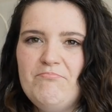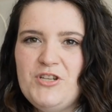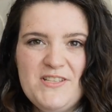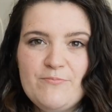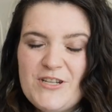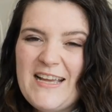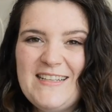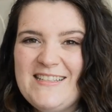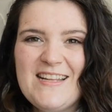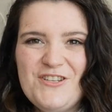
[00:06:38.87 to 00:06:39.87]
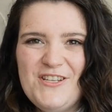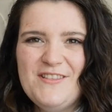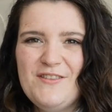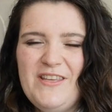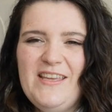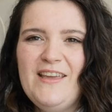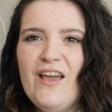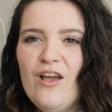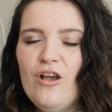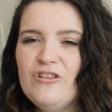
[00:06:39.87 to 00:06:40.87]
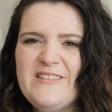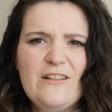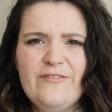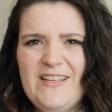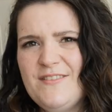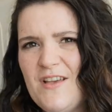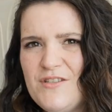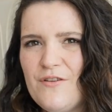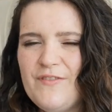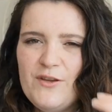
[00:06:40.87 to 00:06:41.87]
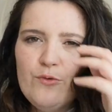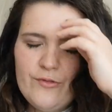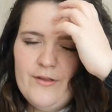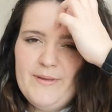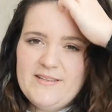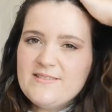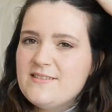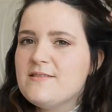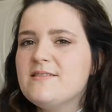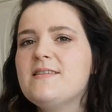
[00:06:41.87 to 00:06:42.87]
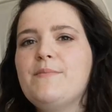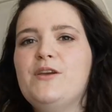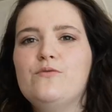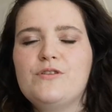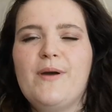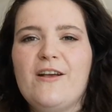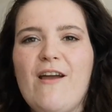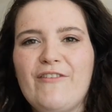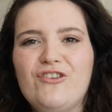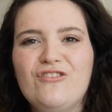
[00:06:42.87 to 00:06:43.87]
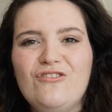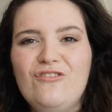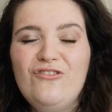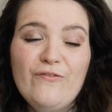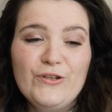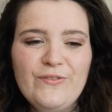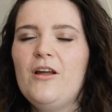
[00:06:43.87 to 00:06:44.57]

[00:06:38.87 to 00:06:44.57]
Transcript: She's the protagonist and she's the self-insert of the author because it's a semi-autobiographical novel.